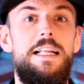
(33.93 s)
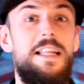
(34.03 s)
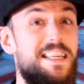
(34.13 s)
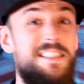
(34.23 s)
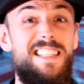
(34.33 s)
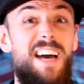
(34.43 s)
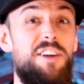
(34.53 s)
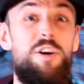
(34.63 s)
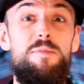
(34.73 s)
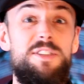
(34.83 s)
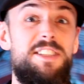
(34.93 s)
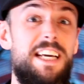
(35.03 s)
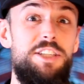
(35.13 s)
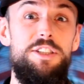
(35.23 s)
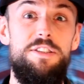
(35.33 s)
let's start the
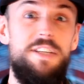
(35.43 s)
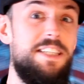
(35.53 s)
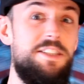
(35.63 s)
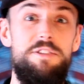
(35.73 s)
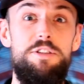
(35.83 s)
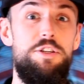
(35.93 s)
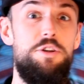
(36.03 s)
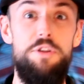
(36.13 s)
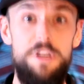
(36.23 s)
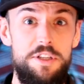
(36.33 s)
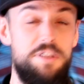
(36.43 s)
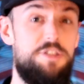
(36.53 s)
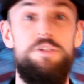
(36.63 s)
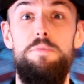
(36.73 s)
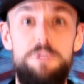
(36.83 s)
conversation. Is there another
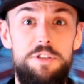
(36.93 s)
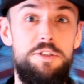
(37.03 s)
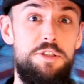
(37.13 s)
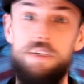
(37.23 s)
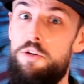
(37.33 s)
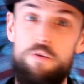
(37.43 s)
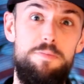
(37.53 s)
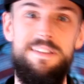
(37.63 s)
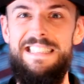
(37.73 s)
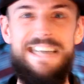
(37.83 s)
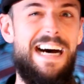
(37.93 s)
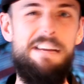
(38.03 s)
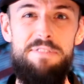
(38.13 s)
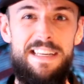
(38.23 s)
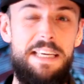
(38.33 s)
substance that you want me to
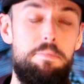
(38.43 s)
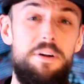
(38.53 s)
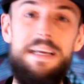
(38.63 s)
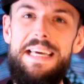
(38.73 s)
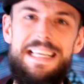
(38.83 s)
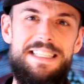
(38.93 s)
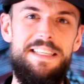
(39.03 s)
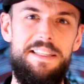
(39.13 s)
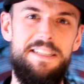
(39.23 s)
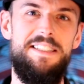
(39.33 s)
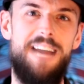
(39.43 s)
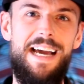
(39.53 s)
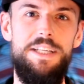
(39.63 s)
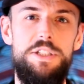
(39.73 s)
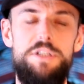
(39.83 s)
dive deeper into the
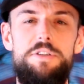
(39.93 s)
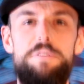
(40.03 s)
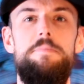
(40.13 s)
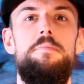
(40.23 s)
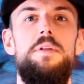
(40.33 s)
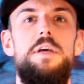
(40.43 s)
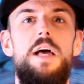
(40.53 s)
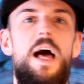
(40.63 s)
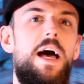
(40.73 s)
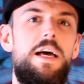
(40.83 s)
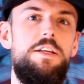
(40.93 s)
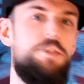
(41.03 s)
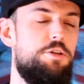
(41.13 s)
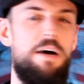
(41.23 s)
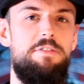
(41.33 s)
science on? And
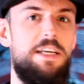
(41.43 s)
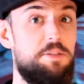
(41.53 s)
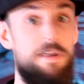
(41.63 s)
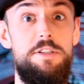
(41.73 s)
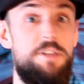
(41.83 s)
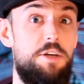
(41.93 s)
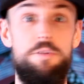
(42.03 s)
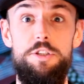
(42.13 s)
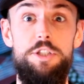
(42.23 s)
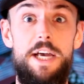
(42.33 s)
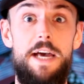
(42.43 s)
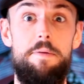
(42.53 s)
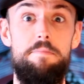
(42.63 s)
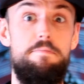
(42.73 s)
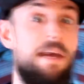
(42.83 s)
do you have an experience that you want to
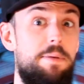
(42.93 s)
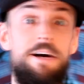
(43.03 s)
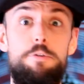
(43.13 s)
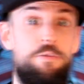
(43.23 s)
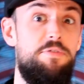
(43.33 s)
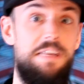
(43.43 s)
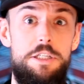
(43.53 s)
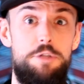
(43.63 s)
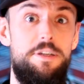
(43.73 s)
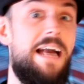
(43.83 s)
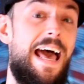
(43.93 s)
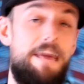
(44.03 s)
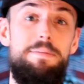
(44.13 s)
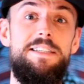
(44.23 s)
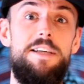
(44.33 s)
share? Maybe I will feature an
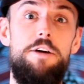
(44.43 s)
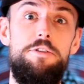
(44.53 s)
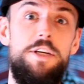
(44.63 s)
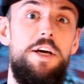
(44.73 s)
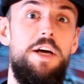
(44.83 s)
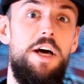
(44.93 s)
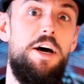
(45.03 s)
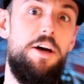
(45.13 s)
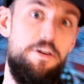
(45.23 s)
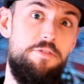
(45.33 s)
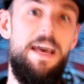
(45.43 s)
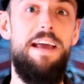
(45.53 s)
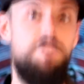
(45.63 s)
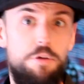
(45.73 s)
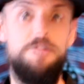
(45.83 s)
episode of
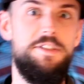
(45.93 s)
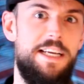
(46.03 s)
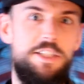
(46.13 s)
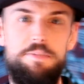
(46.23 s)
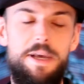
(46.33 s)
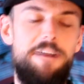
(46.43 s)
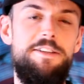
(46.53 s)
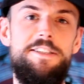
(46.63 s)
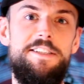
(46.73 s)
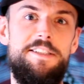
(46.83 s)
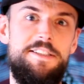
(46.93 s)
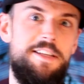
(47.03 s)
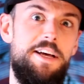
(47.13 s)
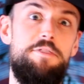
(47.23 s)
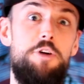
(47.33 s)
everyone's experiences
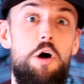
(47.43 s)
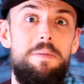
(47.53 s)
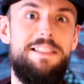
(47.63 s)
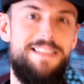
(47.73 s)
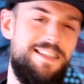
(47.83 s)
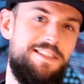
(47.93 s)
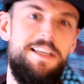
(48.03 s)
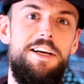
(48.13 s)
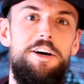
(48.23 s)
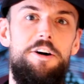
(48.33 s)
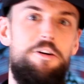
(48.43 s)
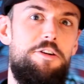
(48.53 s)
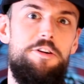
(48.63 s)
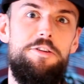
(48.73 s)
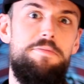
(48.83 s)
that have commented
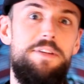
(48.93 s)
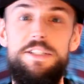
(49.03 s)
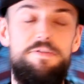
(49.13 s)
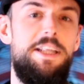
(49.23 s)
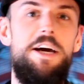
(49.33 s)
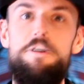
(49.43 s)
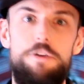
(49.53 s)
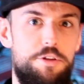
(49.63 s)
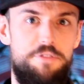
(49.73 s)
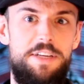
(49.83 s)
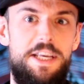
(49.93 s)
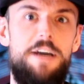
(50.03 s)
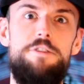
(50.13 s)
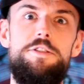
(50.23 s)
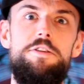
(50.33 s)
on this video and other
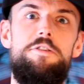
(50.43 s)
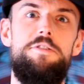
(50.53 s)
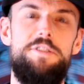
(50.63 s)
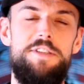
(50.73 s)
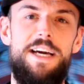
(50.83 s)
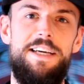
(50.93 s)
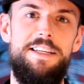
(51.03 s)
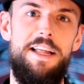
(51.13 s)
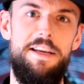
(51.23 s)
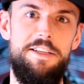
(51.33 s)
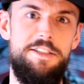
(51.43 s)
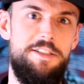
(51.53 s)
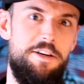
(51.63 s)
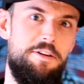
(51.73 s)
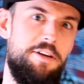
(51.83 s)
videos on psychedelics.
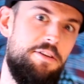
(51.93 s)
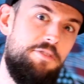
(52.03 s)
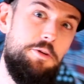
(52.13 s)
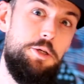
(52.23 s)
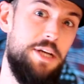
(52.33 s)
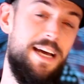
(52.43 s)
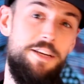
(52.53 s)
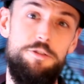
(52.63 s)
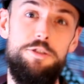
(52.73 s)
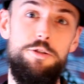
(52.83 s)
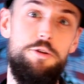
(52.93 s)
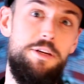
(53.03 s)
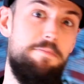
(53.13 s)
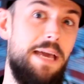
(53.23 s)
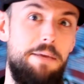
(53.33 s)
So if you share your
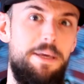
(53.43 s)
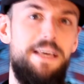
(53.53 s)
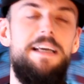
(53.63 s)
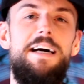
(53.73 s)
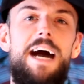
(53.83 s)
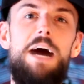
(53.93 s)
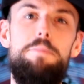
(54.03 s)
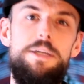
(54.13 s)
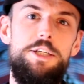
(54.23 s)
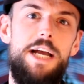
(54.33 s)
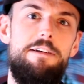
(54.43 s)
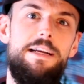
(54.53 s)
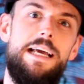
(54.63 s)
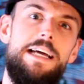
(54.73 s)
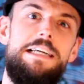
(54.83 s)
story, maybe I'll be
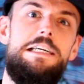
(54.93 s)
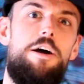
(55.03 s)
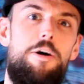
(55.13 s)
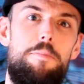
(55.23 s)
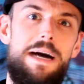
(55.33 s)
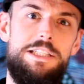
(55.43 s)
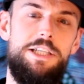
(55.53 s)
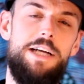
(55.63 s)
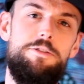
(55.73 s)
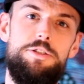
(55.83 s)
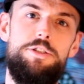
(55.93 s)
sharing it on my channel